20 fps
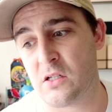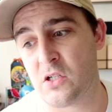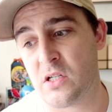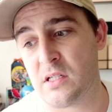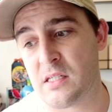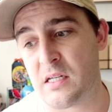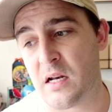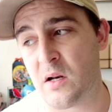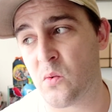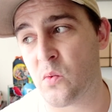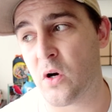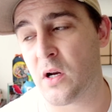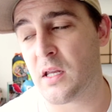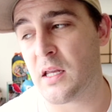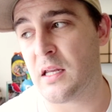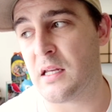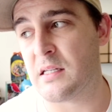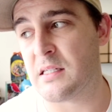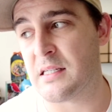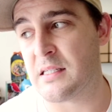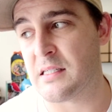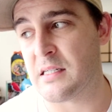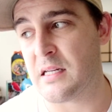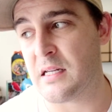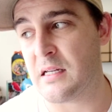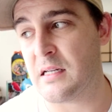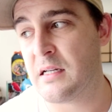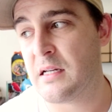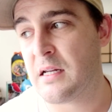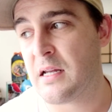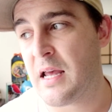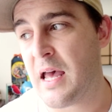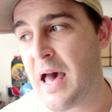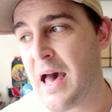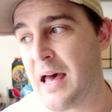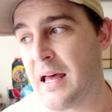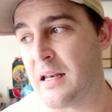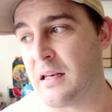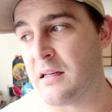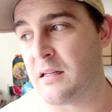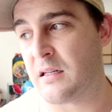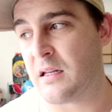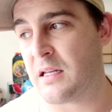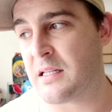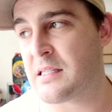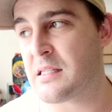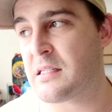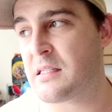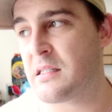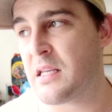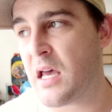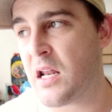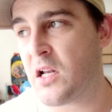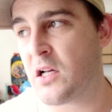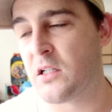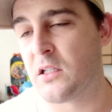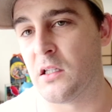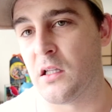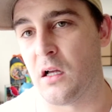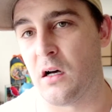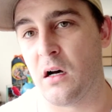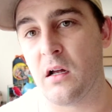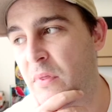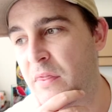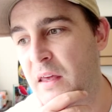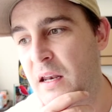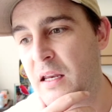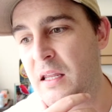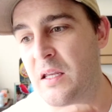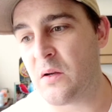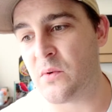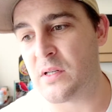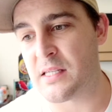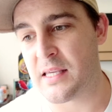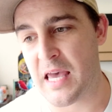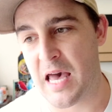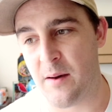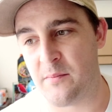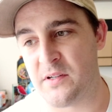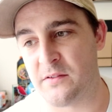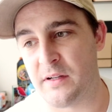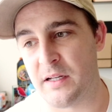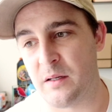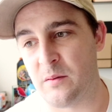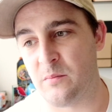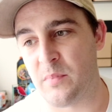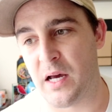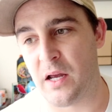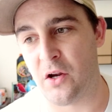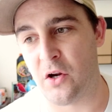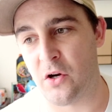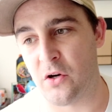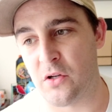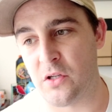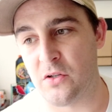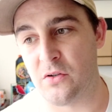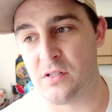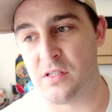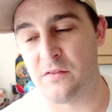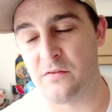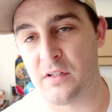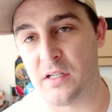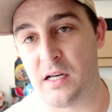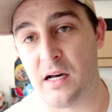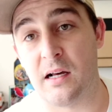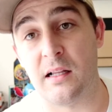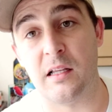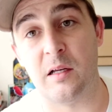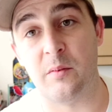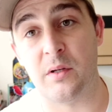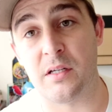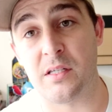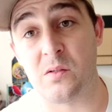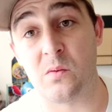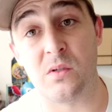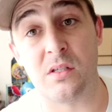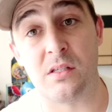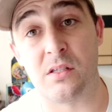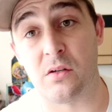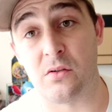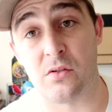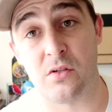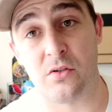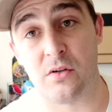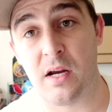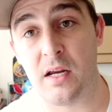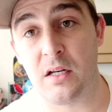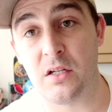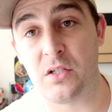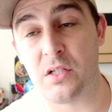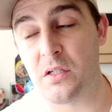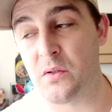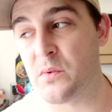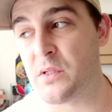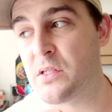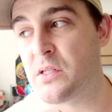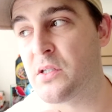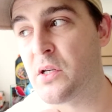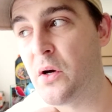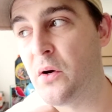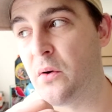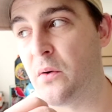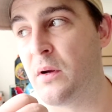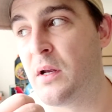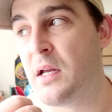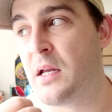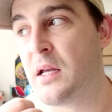She started working at Disney, and it's said a lot that he was captivated by her use of color because it was so strange, and it was so